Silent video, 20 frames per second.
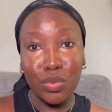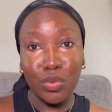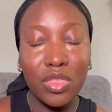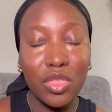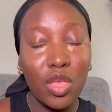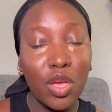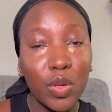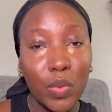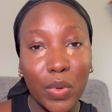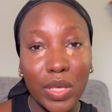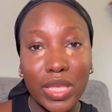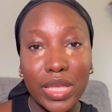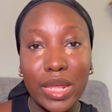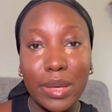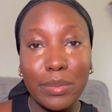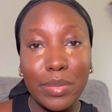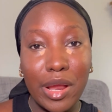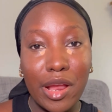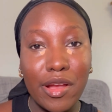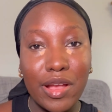The third way that
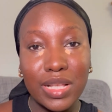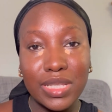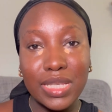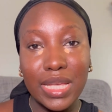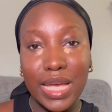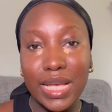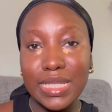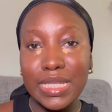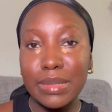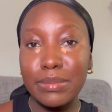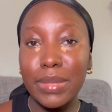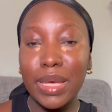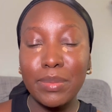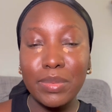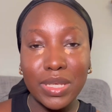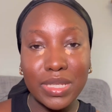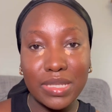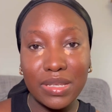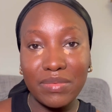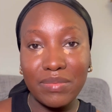I'm prioritizing my
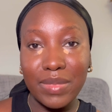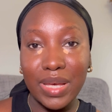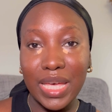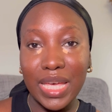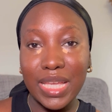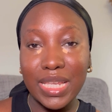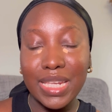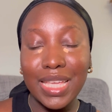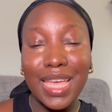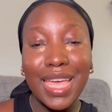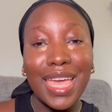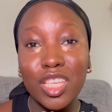peace of mind